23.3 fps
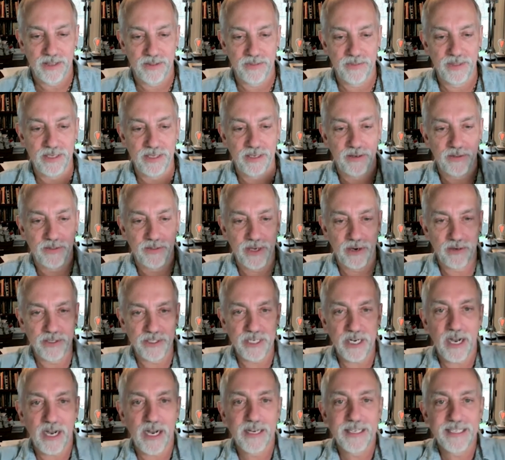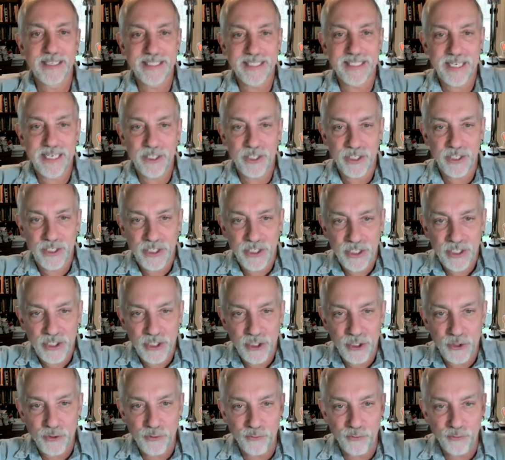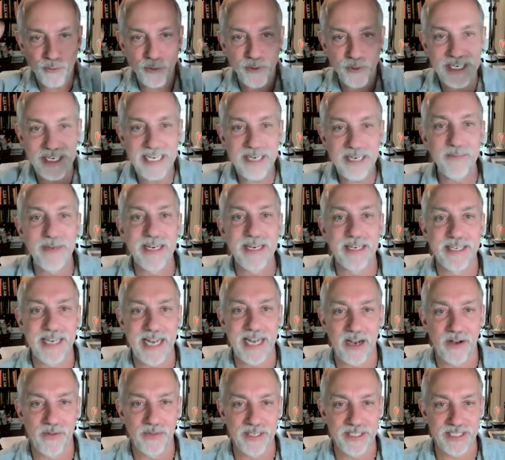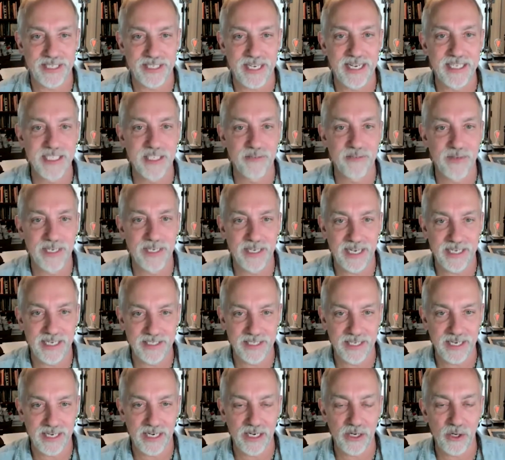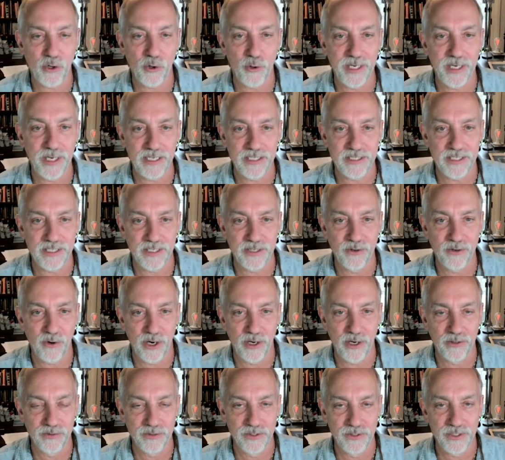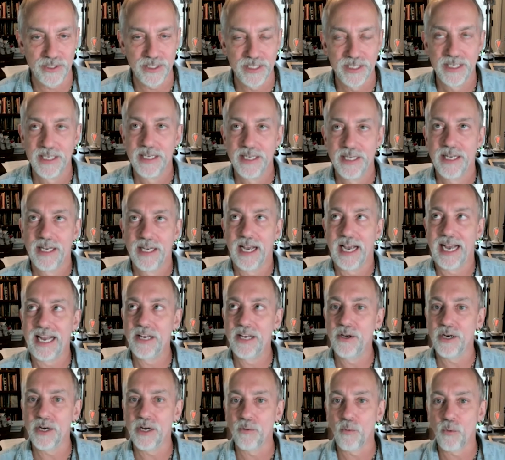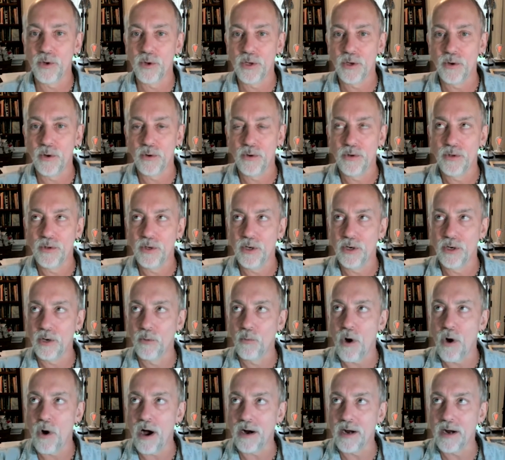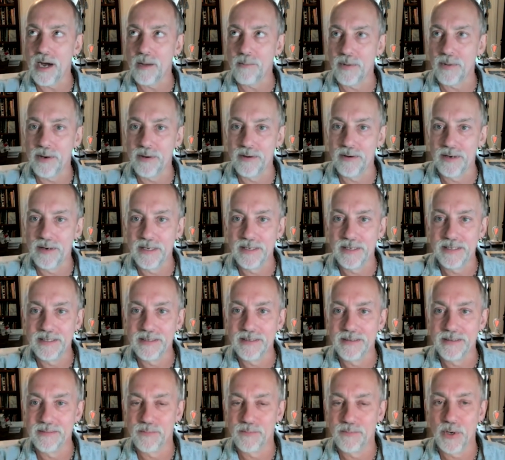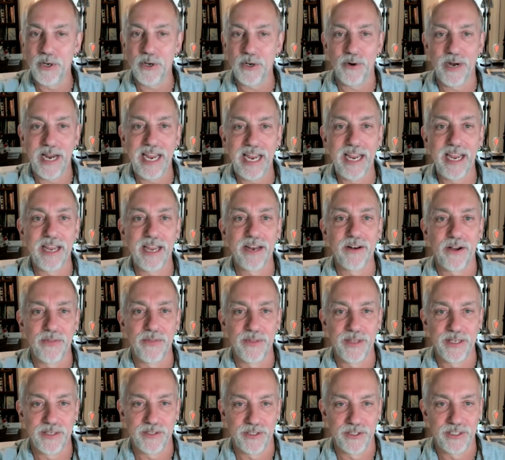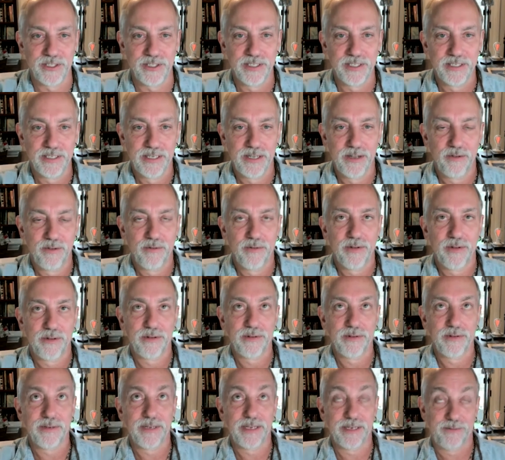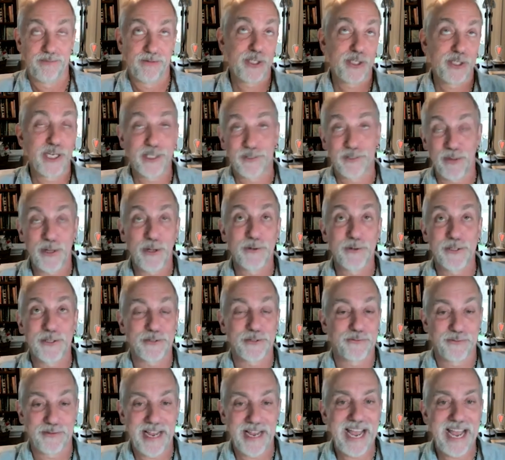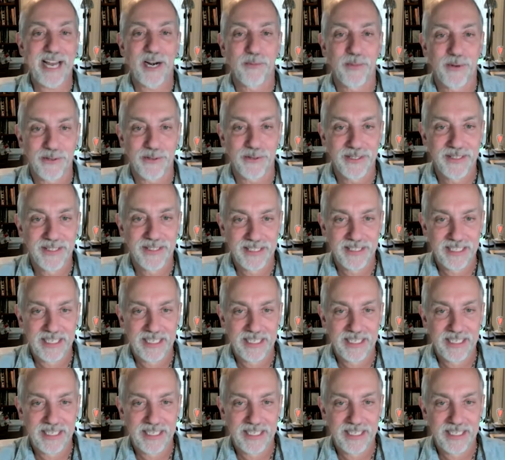The, there is condensation streaming down the sides of it as it kind of creaks and groans. And you can you you can walk up and put your hand on this explosive animal,